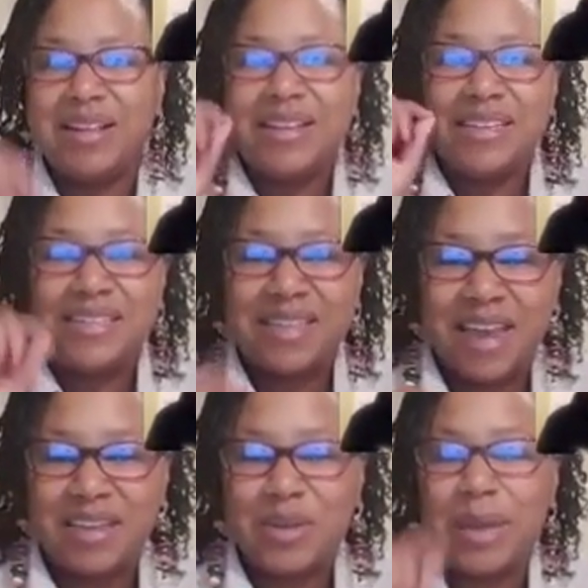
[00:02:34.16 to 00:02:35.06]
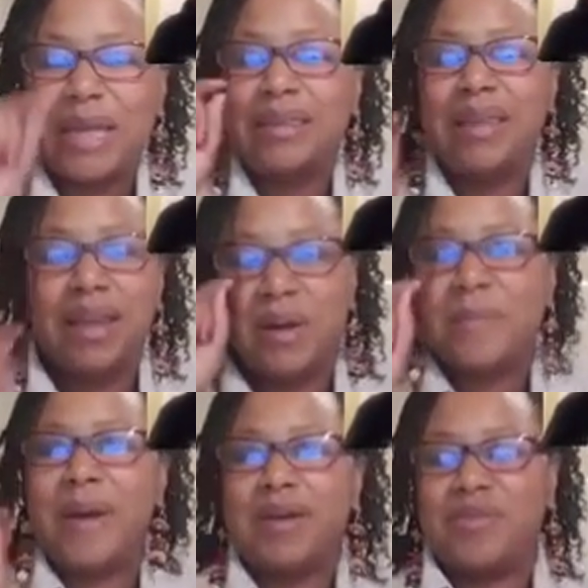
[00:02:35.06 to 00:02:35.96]
say them and think
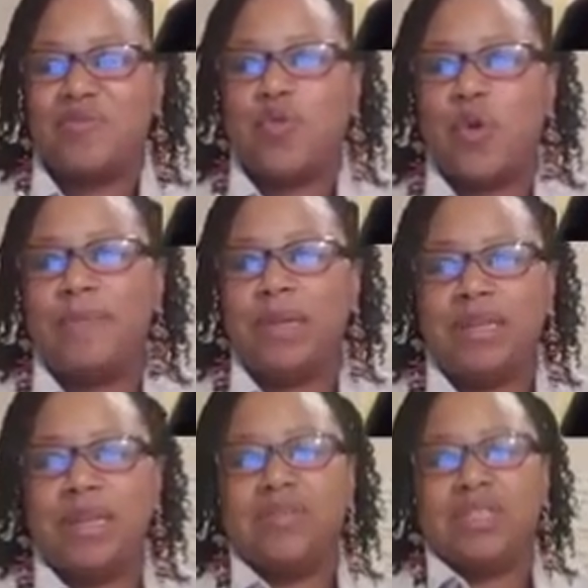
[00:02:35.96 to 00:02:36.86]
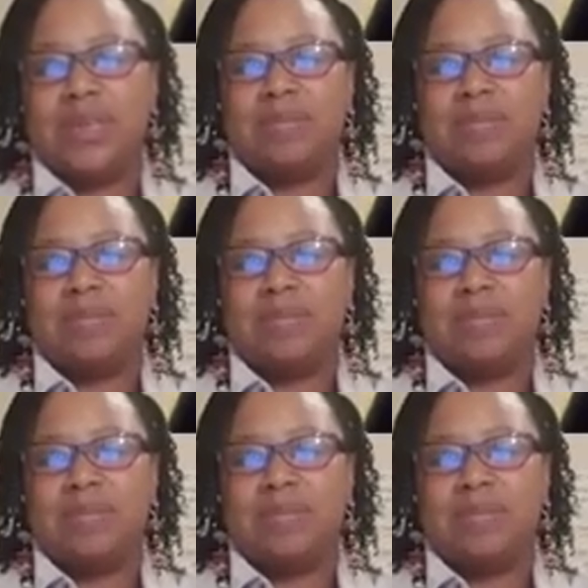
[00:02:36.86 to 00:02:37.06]
about them for a minute, give you something to